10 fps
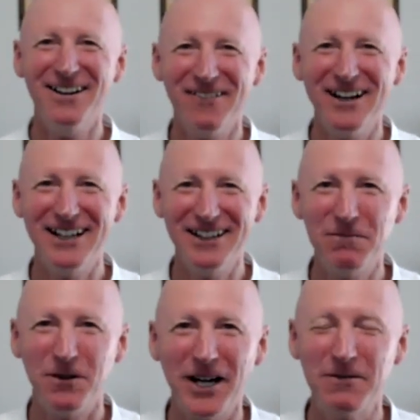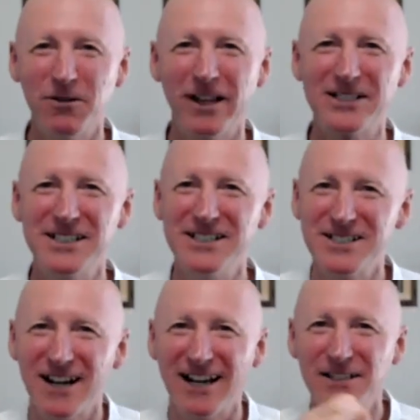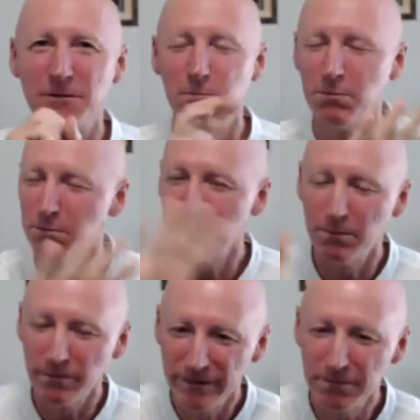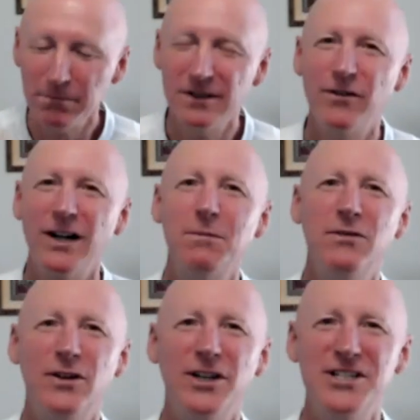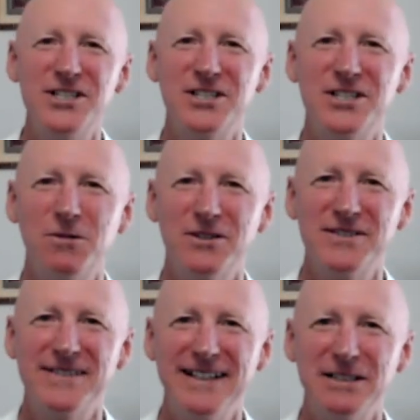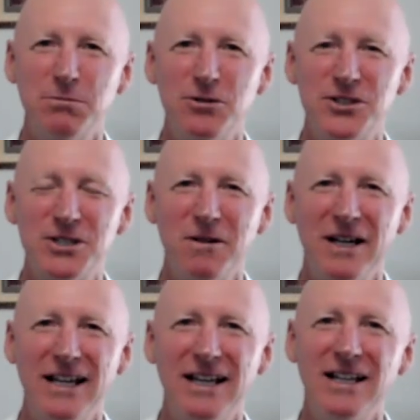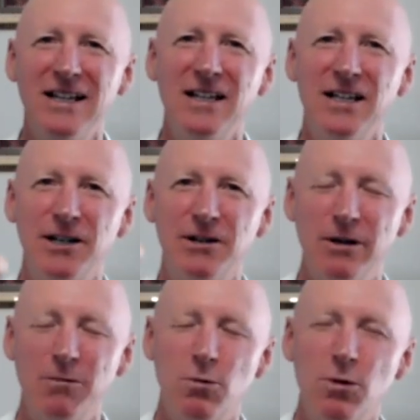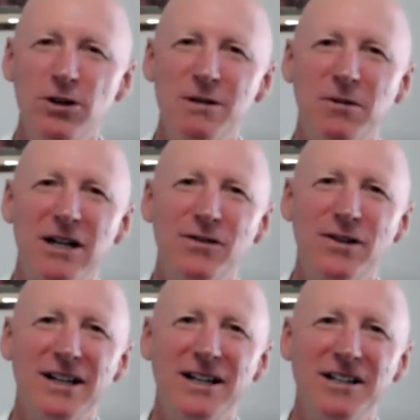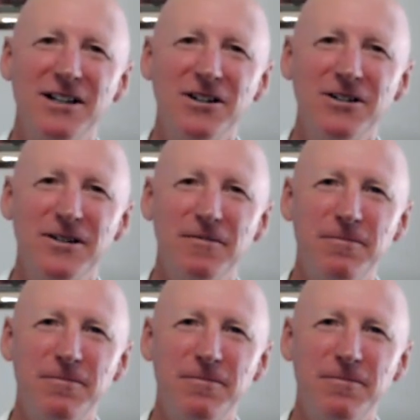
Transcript: where the mind will actually start to develop aversion towards things, push away. You reward your mind for letting go.